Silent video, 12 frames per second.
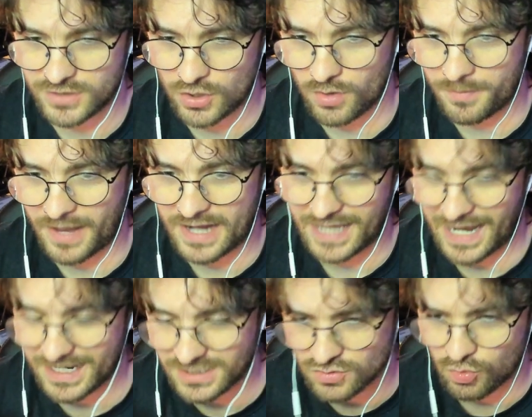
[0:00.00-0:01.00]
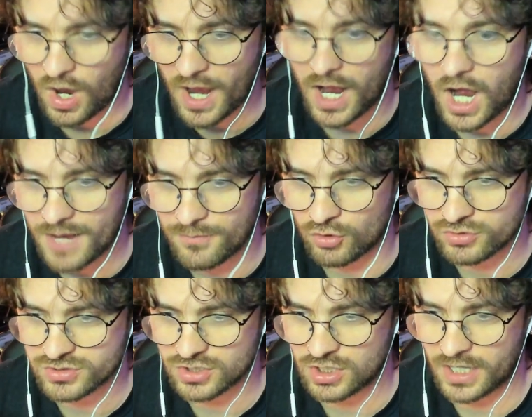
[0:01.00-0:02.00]
about it and is why I'm
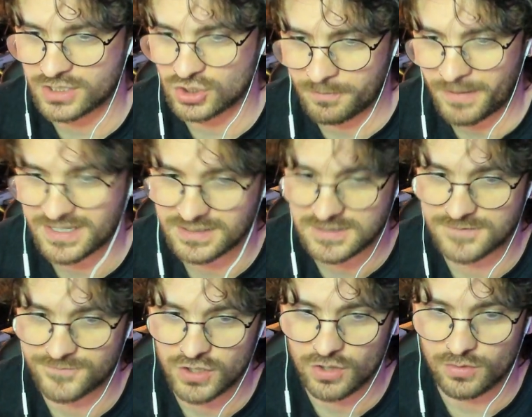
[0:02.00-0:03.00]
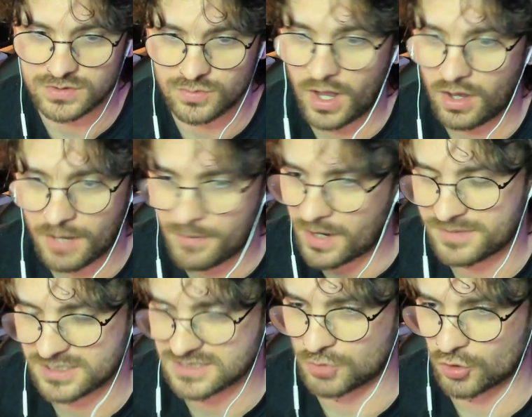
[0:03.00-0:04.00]
also like, you know, making this video as well. I might be a
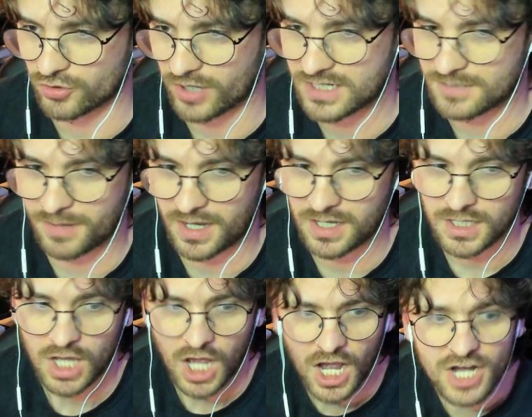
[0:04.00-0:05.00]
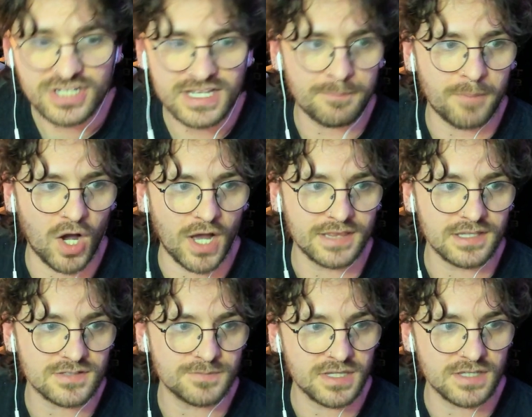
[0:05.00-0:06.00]
small creator, but I gotta get behind
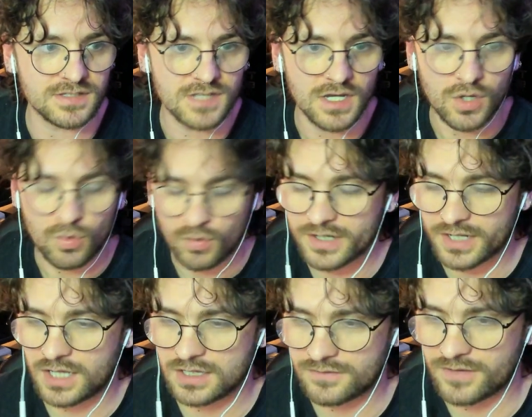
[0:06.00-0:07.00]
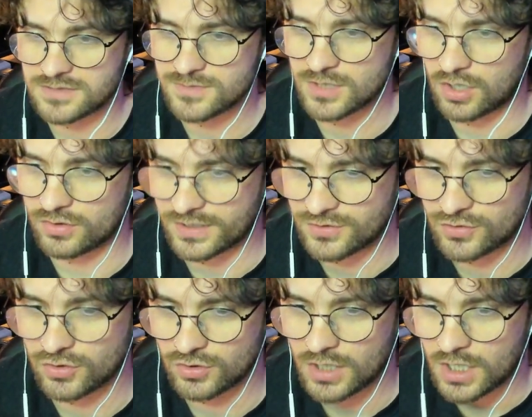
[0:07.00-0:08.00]
this because one, I love Asmongold and
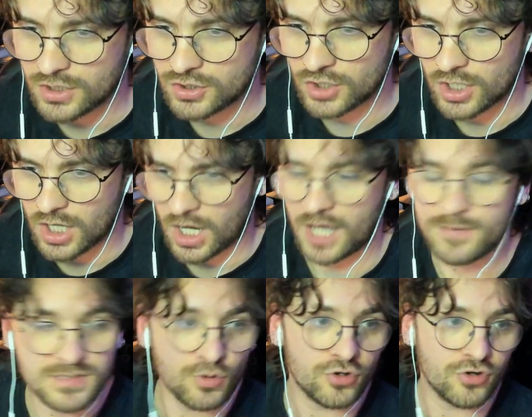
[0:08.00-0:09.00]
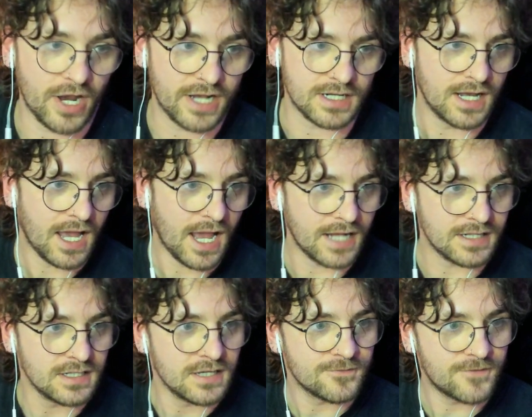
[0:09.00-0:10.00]
two, you know, I'm a small creator. And
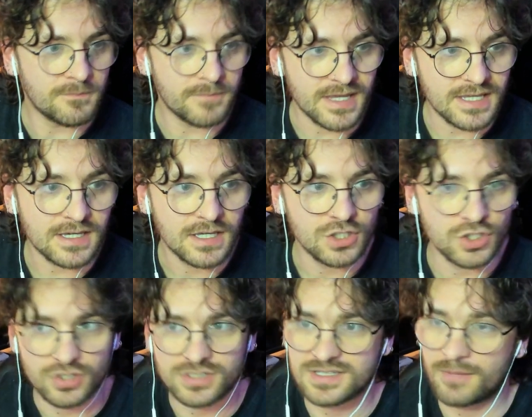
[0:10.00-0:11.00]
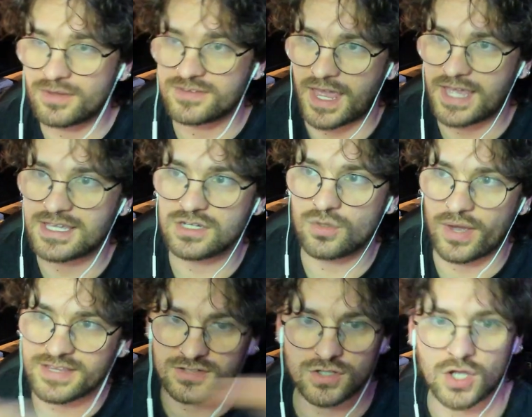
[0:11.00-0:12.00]
for me, you know, someone taking away
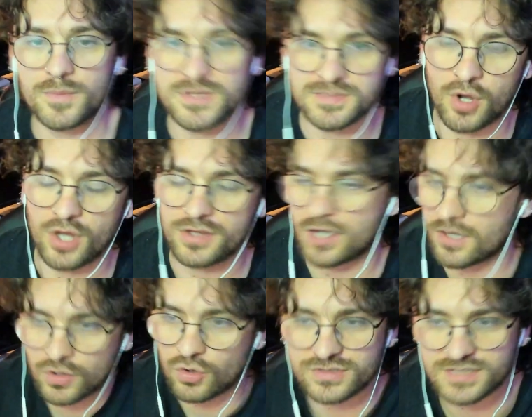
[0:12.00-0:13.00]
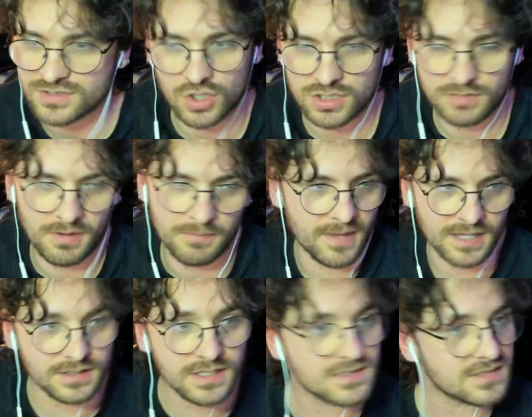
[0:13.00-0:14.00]
that top spot, of course that's not gonna be me,
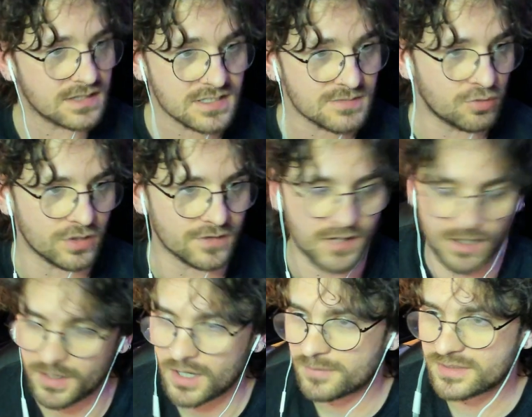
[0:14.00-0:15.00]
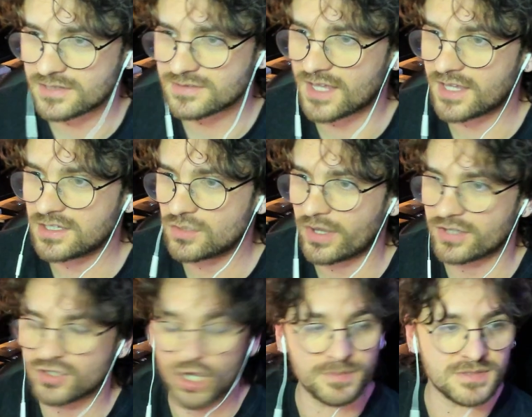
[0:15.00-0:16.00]
at least in this point in time, but that's taking away a
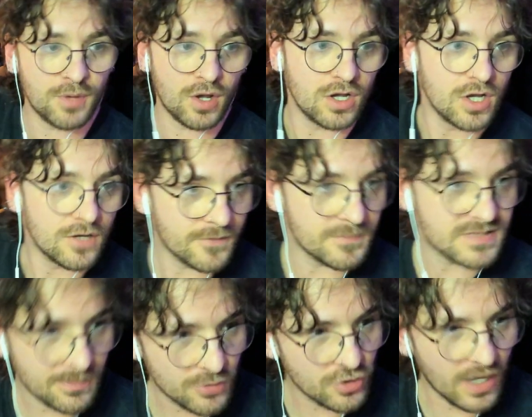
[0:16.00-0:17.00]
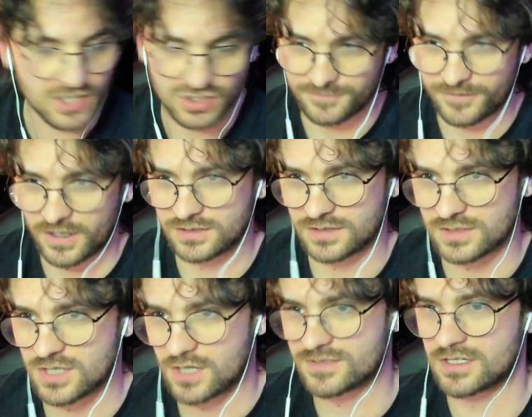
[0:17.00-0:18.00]
top spot from someone who actually fucking
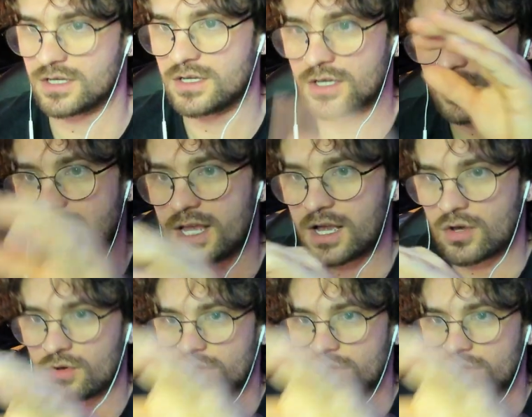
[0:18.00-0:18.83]
deserves it. Now,